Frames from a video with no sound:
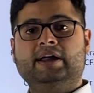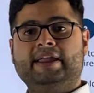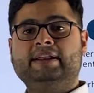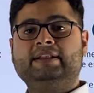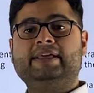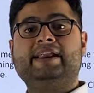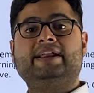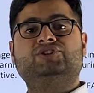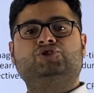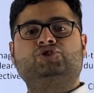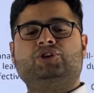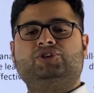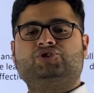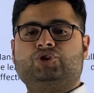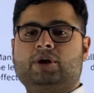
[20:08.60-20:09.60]
in the
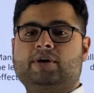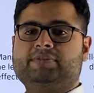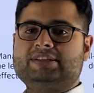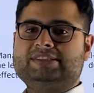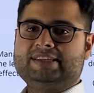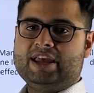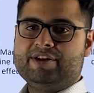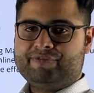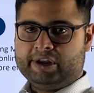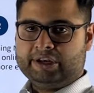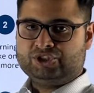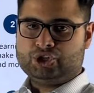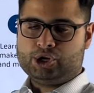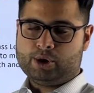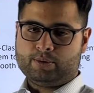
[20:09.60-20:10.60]
registration of the CFA
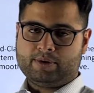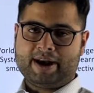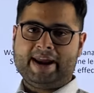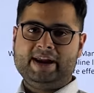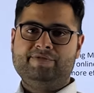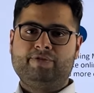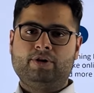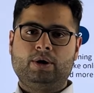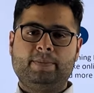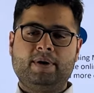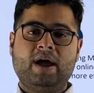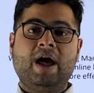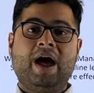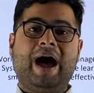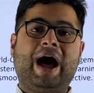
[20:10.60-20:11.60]
Institute, right
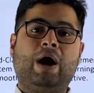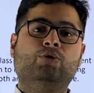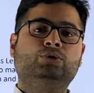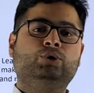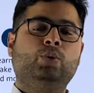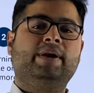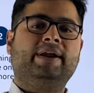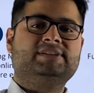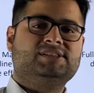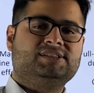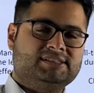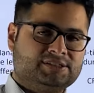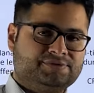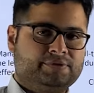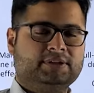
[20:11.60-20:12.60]
from how to
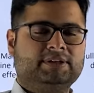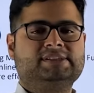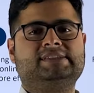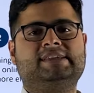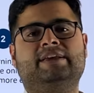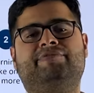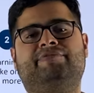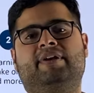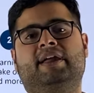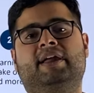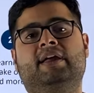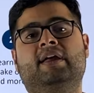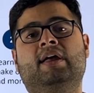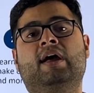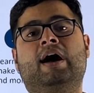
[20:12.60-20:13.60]
register for the
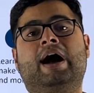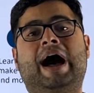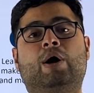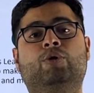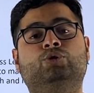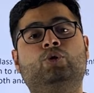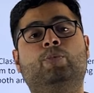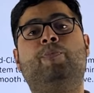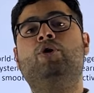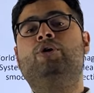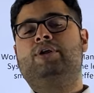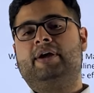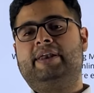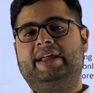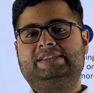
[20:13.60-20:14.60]
CFA, how to
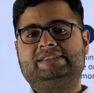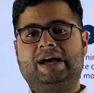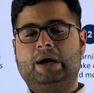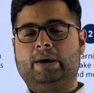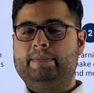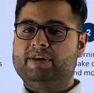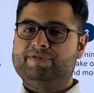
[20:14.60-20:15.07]
book your exam.